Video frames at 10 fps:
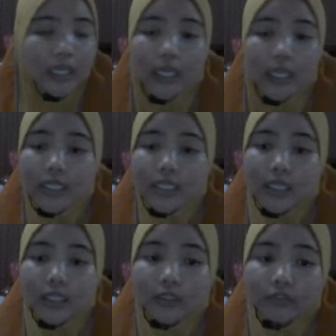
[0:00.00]
In
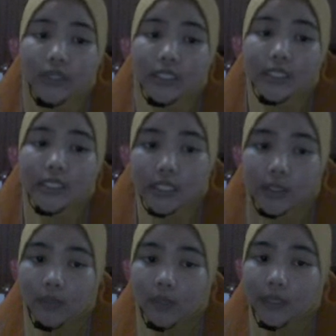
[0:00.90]
single-phase
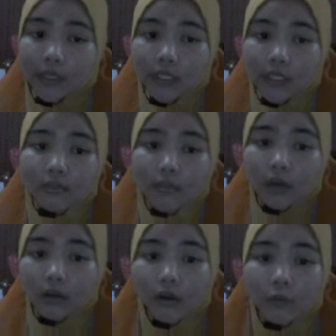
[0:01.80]
system, limited
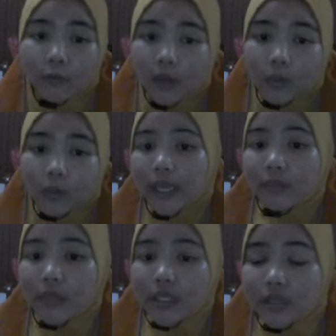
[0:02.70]
amount of power
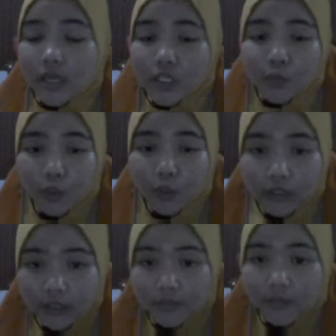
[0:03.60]
can be
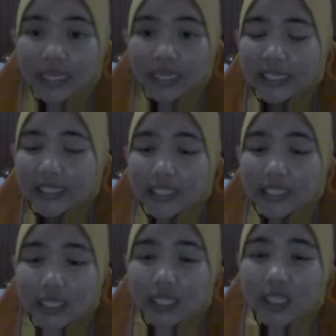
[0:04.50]
transported. The
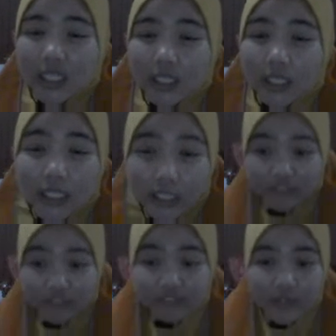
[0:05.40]

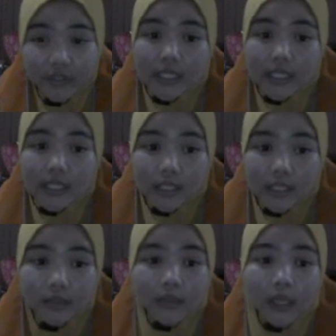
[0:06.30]
three-phase
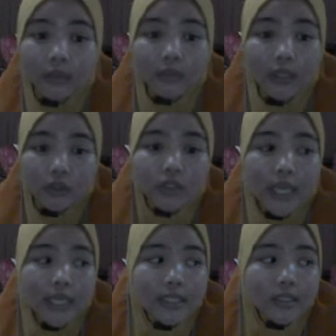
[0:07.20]
system can be used
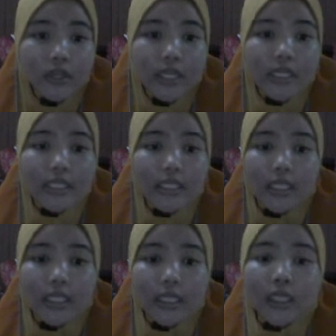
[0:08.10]
as three
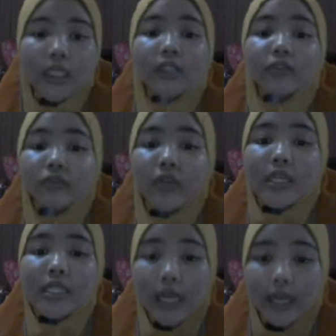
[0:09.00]

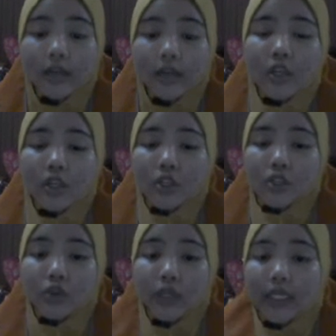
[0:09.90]
single-phase line,
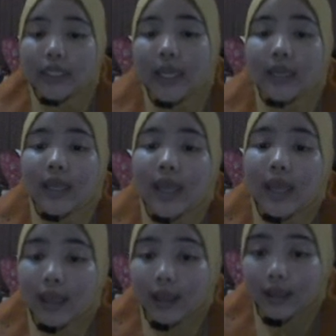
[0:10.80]
so it can
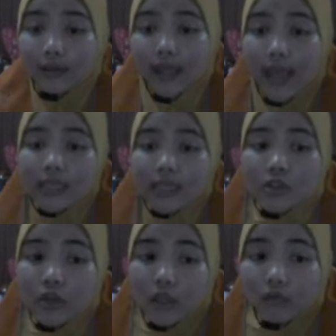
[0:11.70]
act as
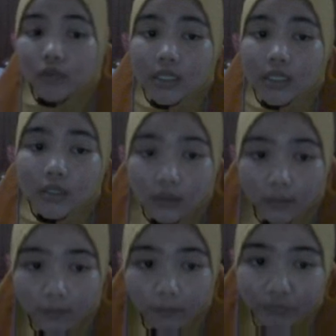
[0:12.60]
three-phase
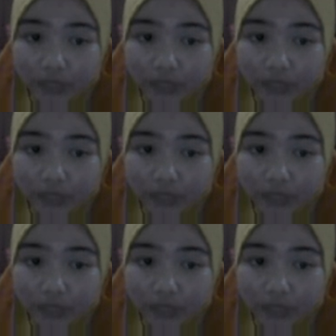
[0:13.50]
system.